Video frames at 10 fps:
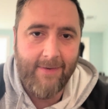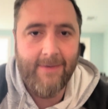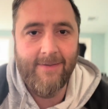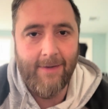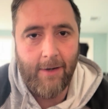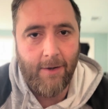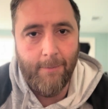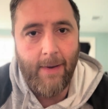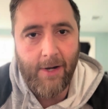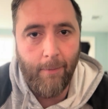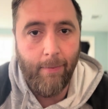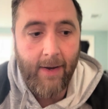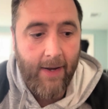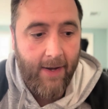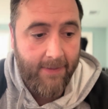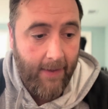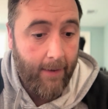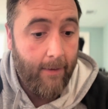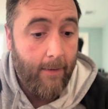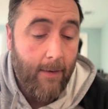That's not going to make or break
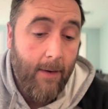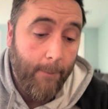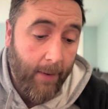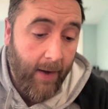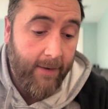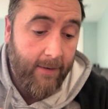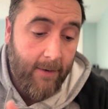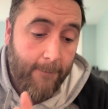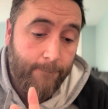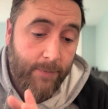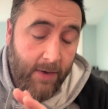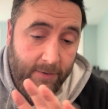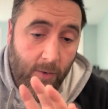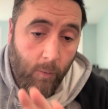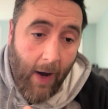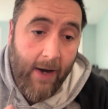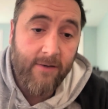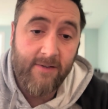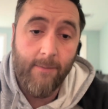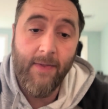anything. But if you wire
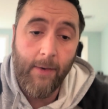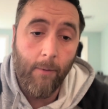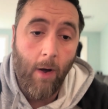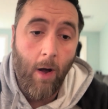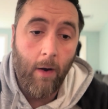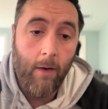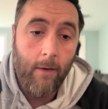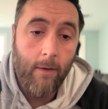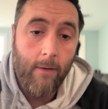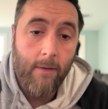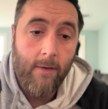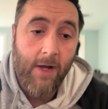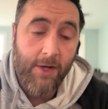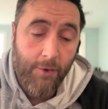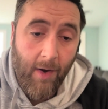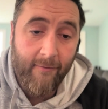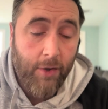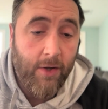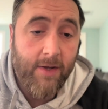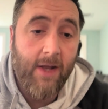something wrong, you don't have a
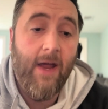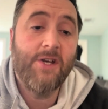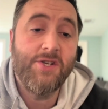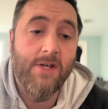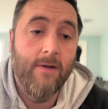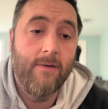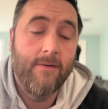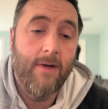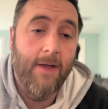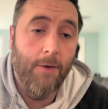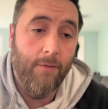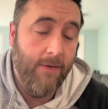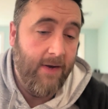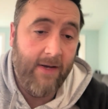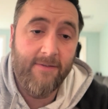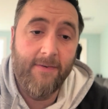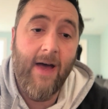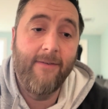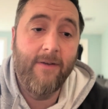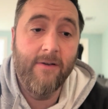good connection, and then over the next
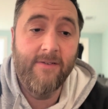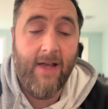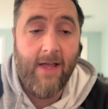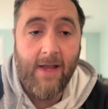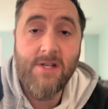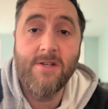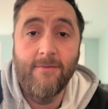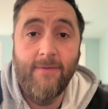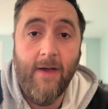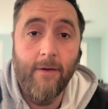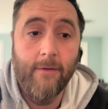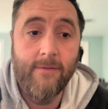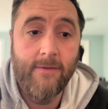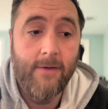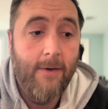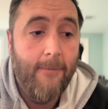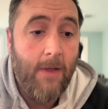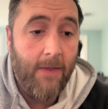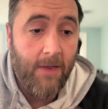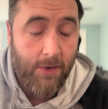5 years that connection fails,
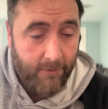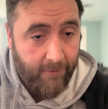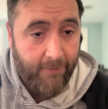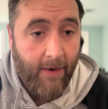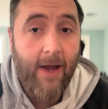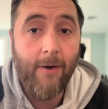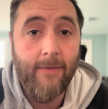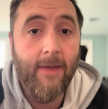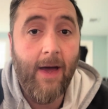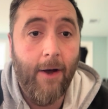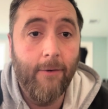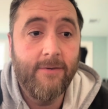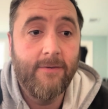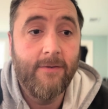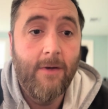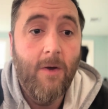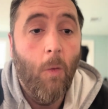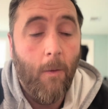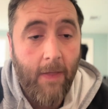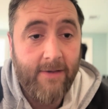and then you have a fire in the house,
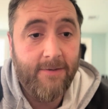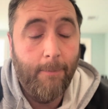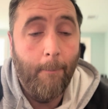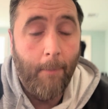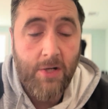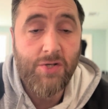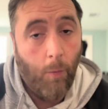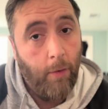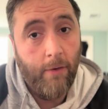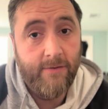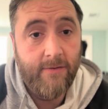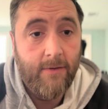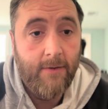well, that's much worse.